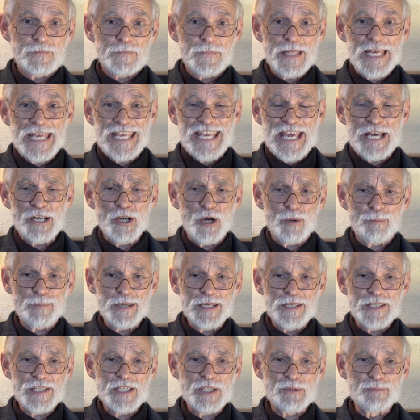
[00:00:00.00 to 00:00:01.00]
They cannot
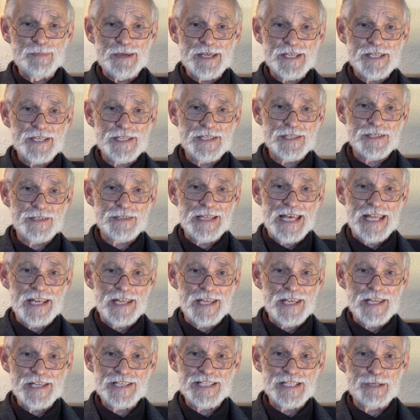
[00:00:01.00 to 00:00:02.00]
be dismissed that
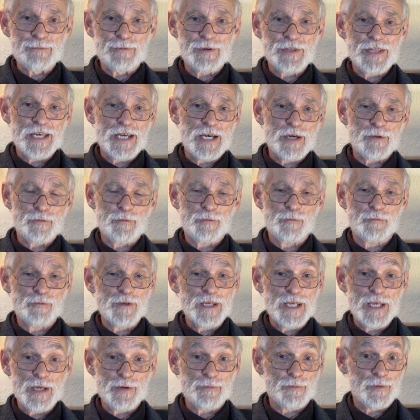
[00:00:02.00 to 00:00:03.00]
easily without
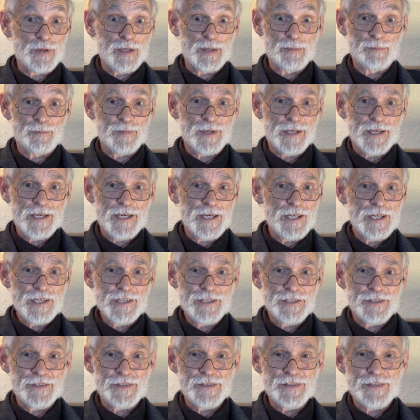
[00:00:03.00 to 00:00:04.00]
fearful
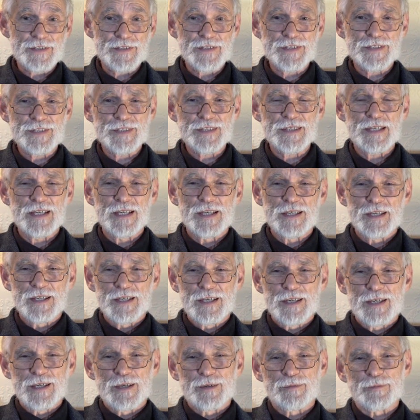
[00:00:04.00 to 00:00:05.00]
implications.
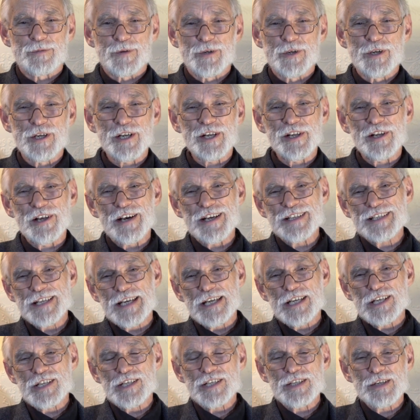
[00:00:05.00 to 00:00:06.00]

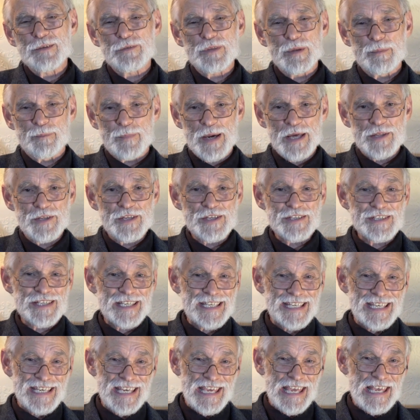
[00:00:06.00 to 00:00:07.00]
Fertilization of the mother's
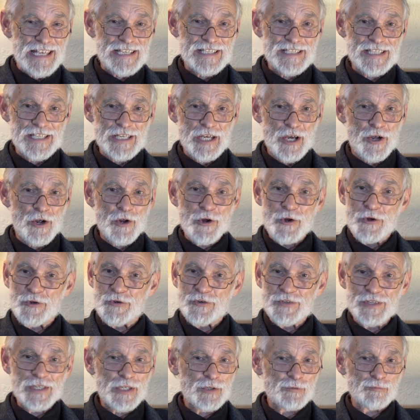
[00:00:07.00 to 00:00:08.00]
egg is the
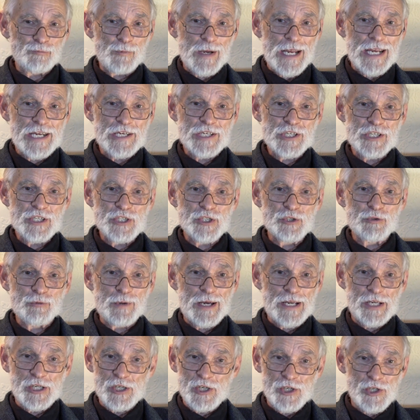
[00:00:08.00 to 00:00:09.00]
only rational
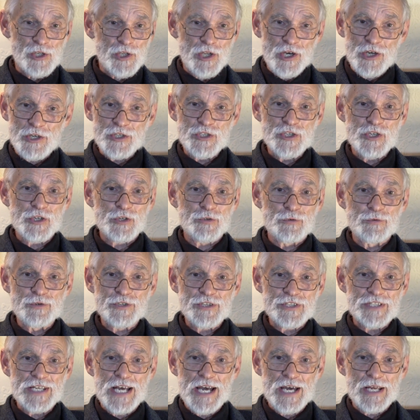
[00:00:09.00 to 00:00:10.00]
and logical
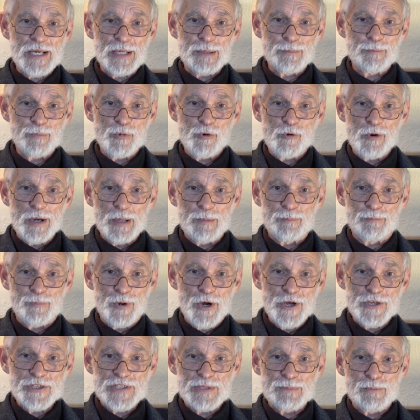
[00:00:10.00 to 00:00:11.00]
starting point
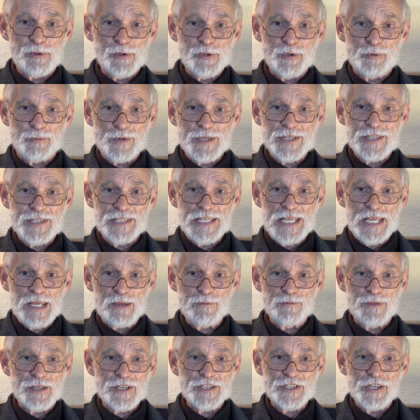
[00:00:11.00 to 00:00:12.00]
possible to
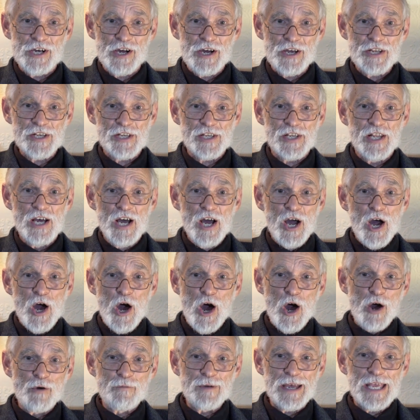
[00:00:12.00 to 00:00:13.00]
receive the title
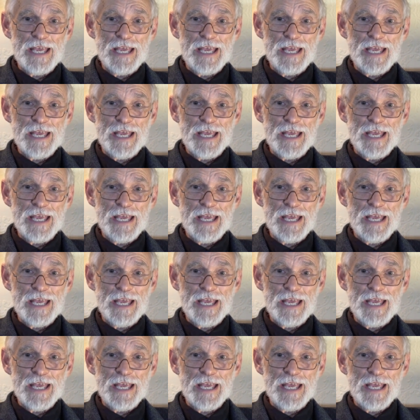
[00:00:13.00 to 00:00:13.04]
of